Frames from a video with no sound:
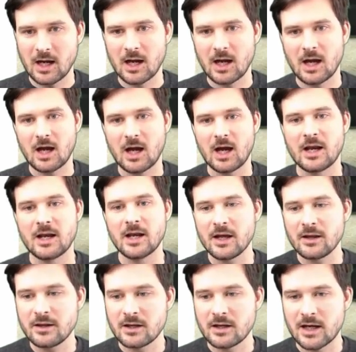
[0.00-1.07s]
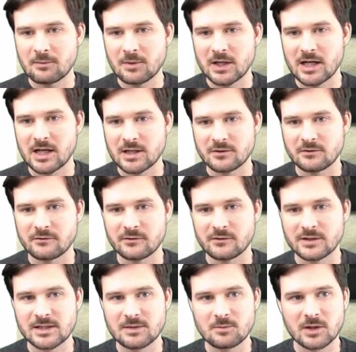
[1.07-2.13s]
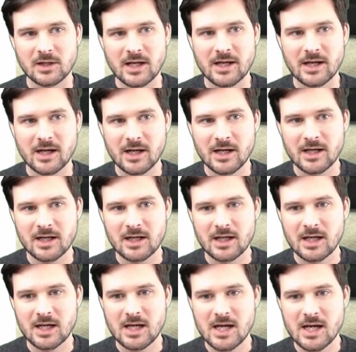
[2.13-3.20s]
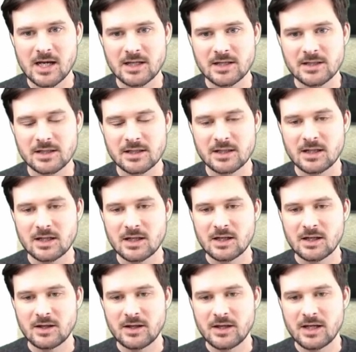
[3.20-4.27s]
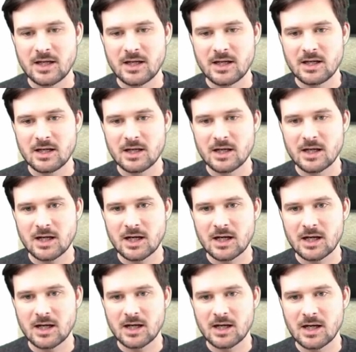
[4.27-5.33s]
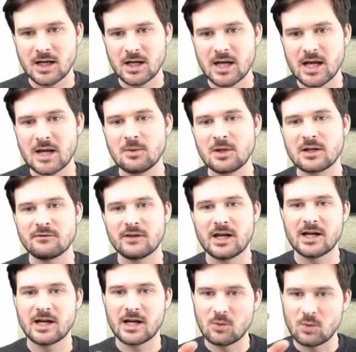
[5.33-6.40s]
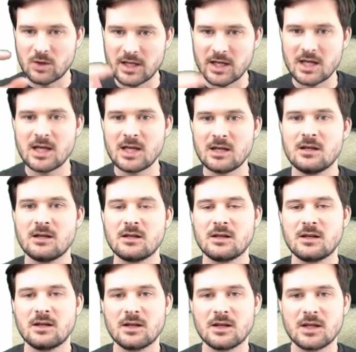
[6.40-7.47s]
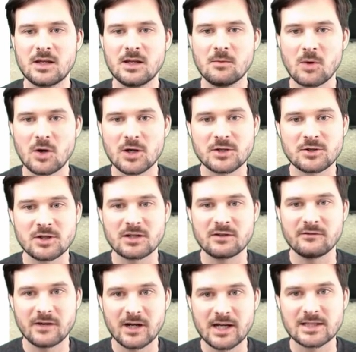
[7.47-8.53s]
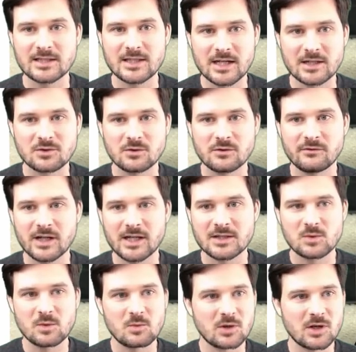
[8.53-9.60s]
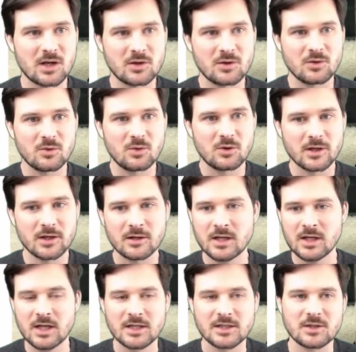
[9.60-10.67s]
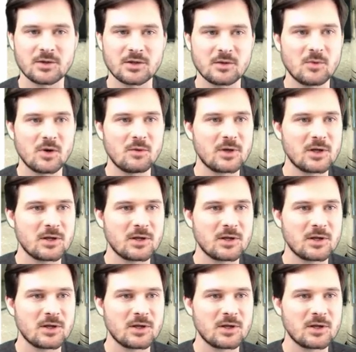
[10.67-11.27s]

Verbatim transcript: another application for simple AI is the uh, enabling of AI within the monitoring device, the actual device we put under the water. So at the moment,